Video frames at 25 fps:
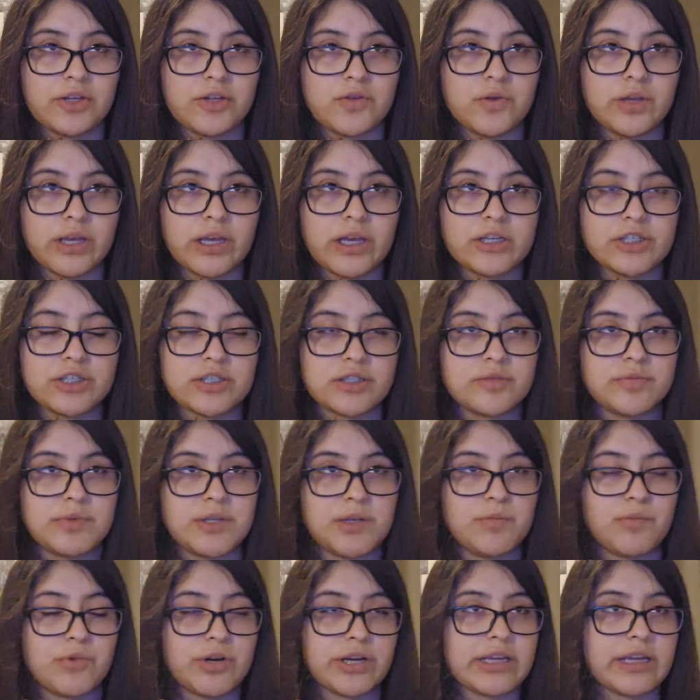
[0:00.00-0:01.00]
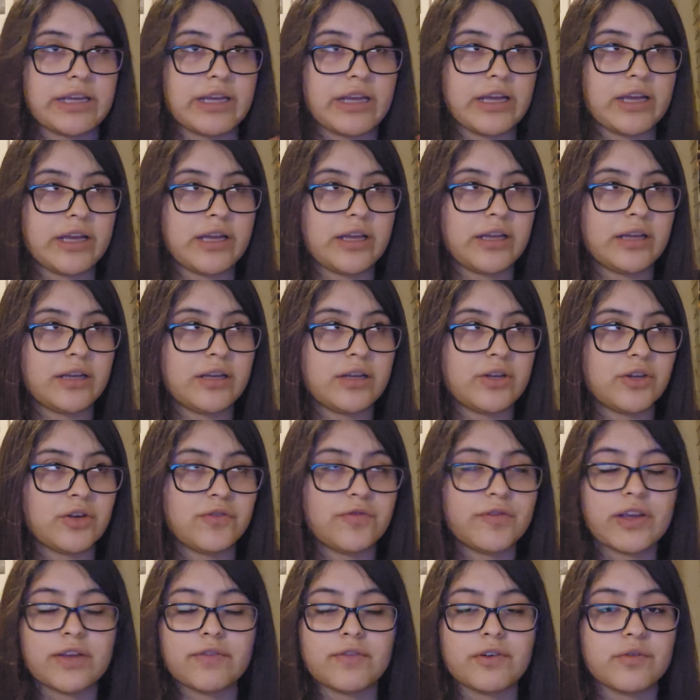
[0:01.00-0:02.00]
you can't just be bringing in your
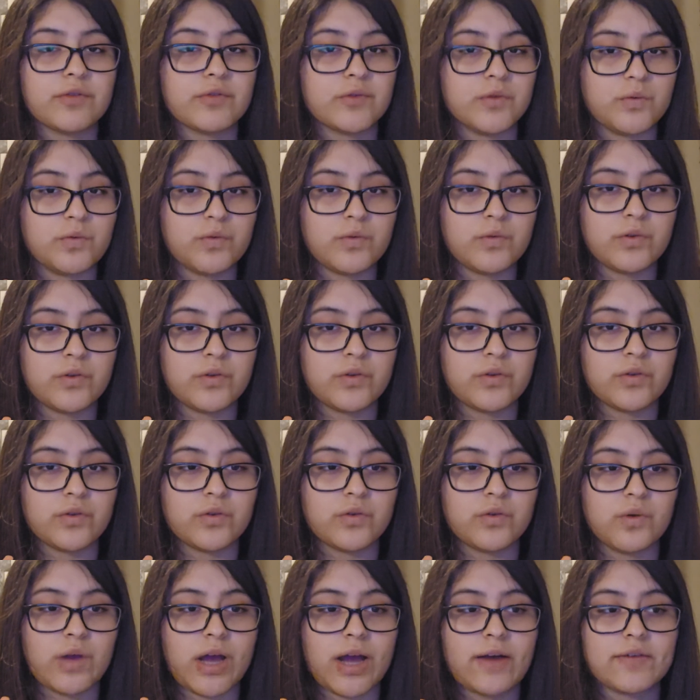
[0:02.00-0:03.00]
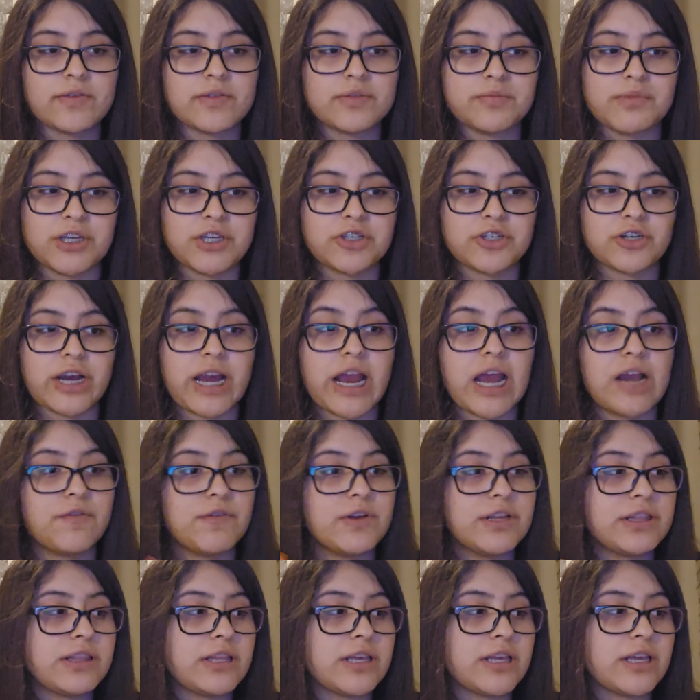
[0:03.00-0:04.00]
favorite food. You have to make sure
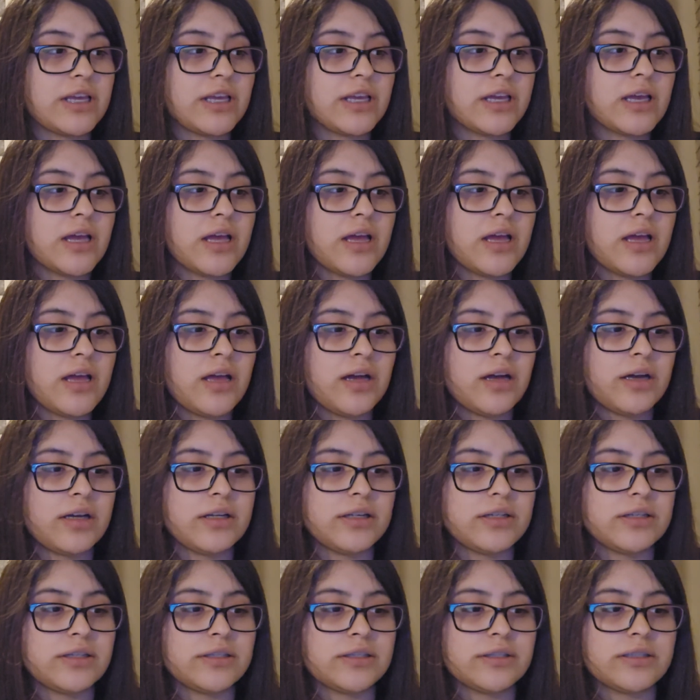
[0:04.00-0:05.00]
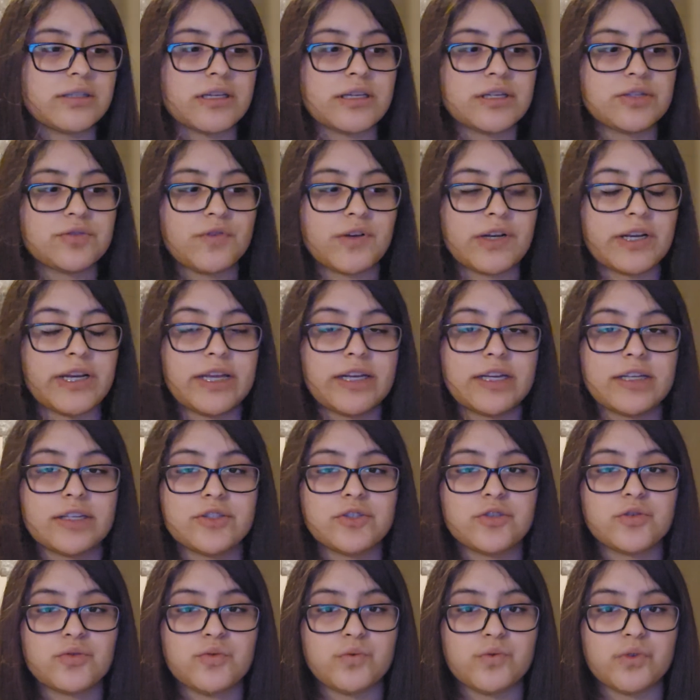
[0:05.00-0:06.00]
everything is related
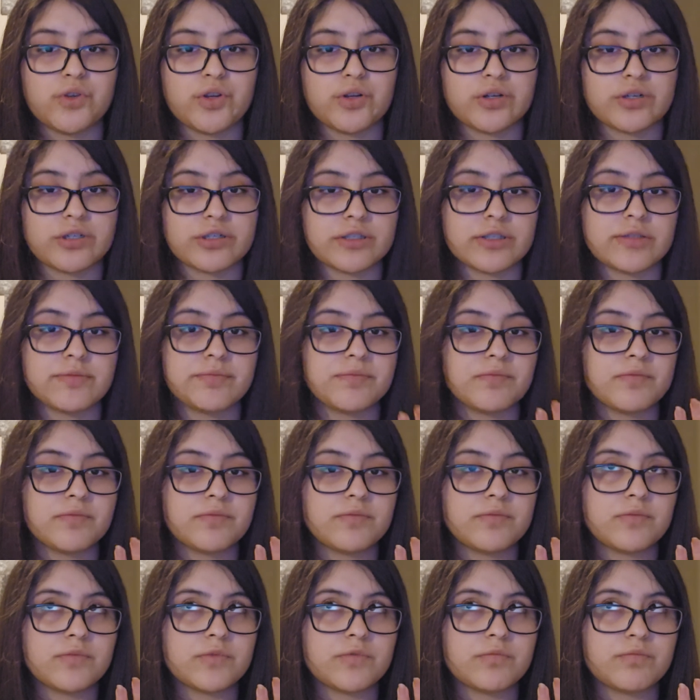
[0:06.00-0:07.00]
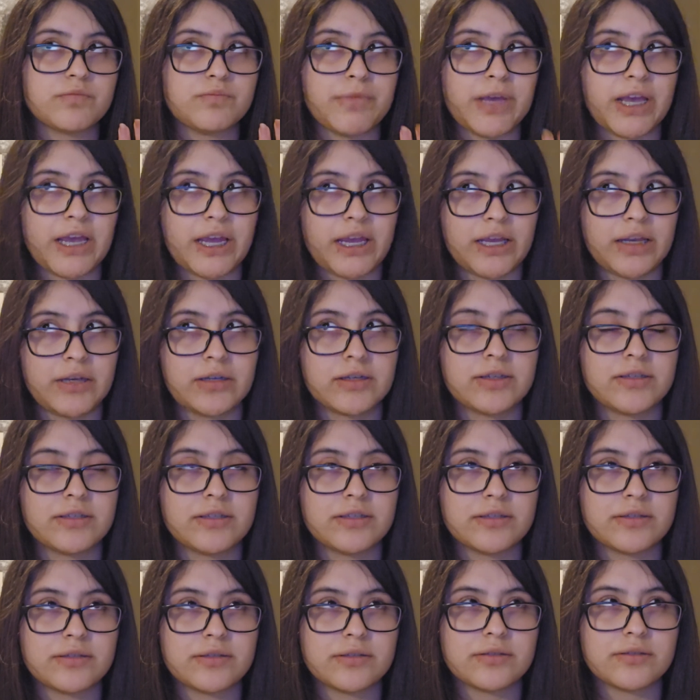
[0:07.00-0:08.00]
to your main
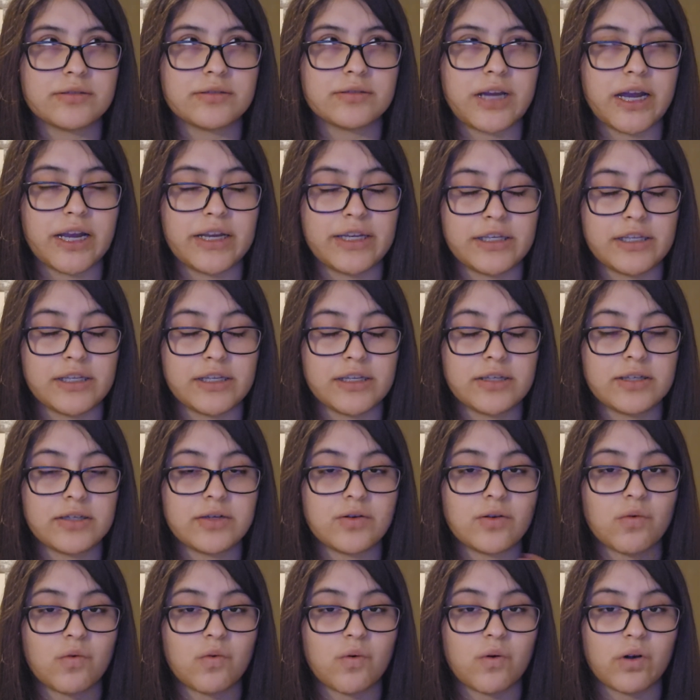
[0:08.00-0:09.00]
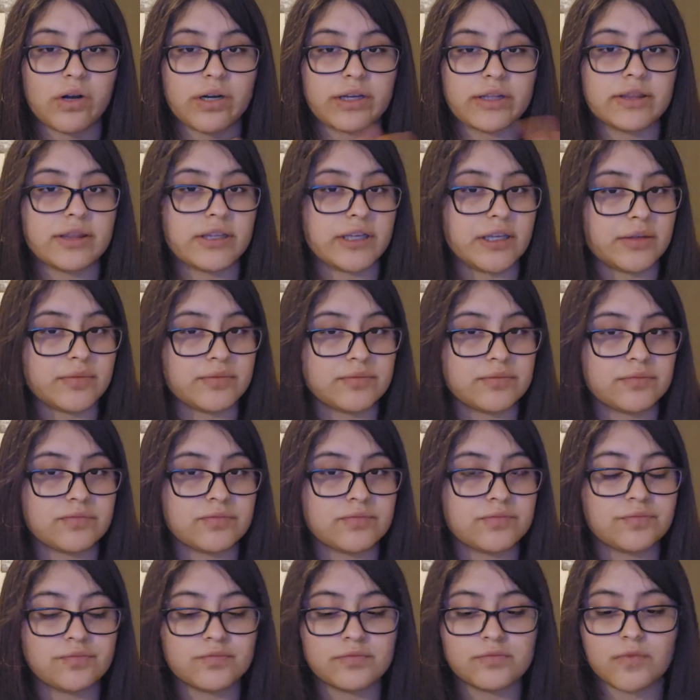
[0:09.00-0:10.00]
idea or theme.
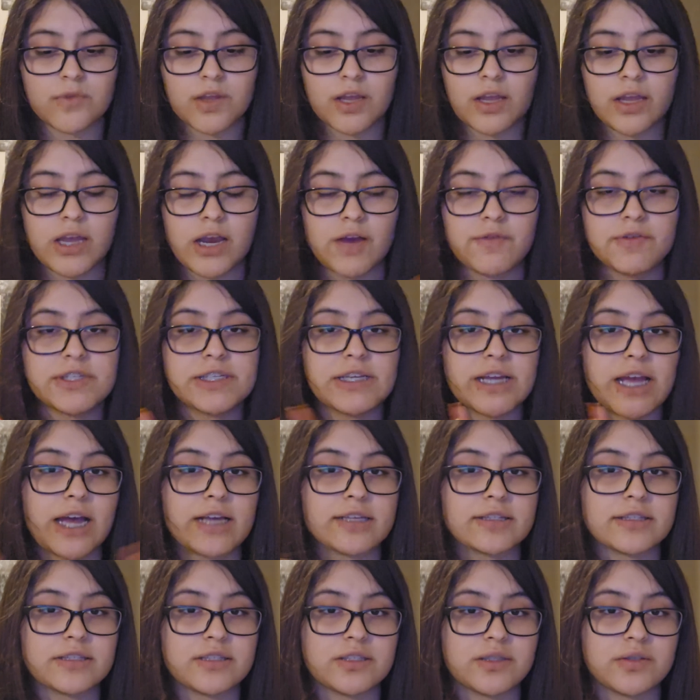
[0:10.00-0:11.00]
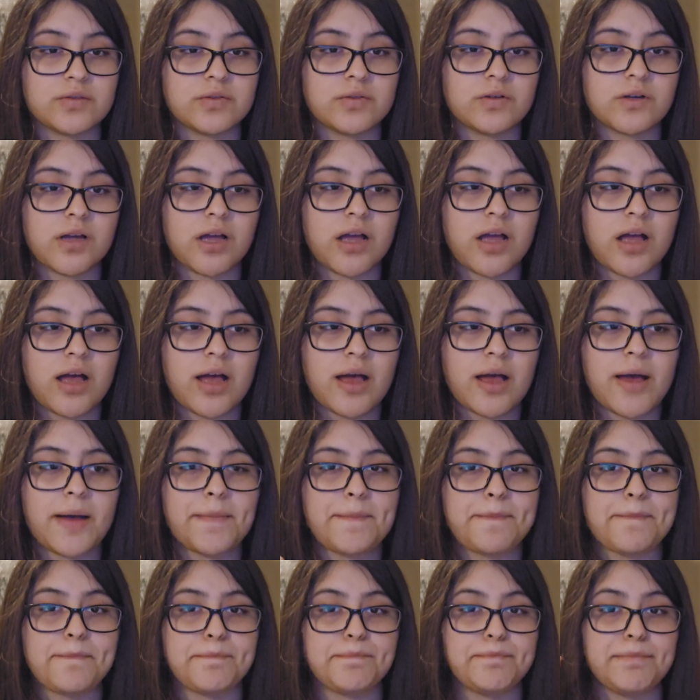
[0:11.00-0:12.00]
Everything has to
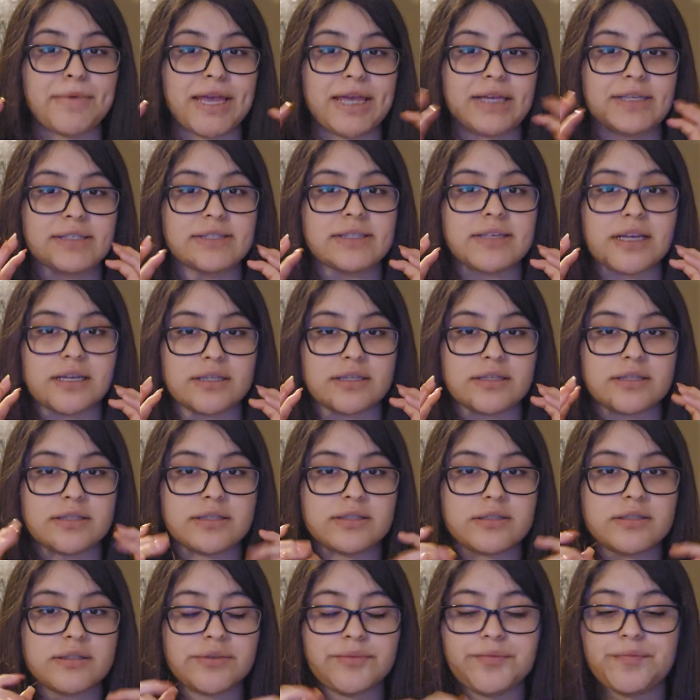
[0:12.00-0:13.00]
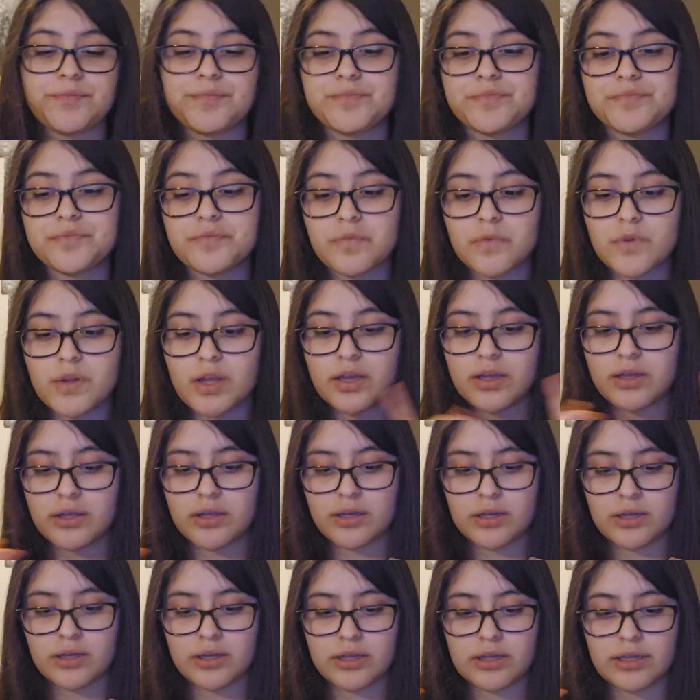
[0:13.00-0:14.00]
make sense.
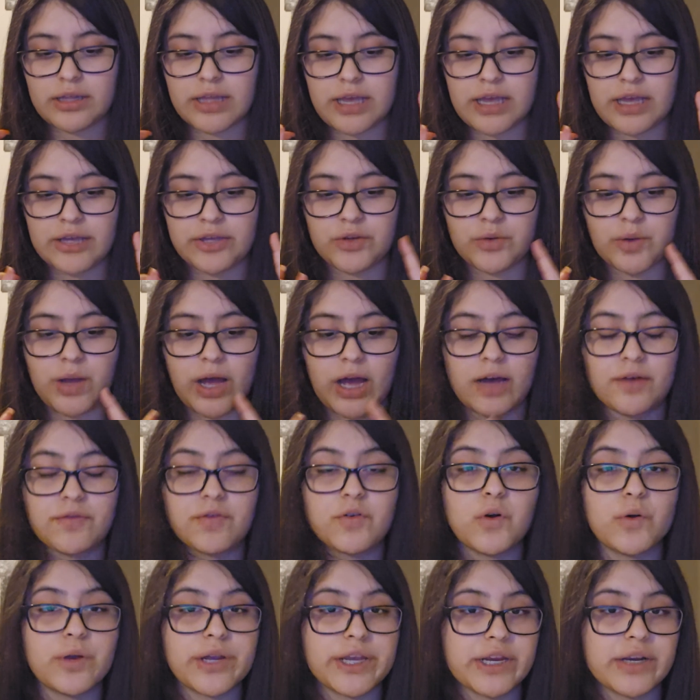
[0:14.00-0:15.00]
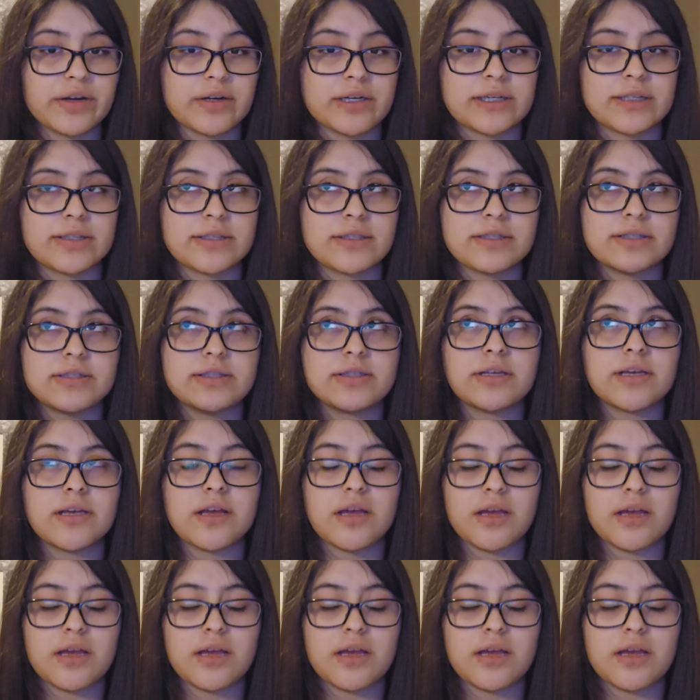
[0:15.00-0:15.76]
Then you have coherence,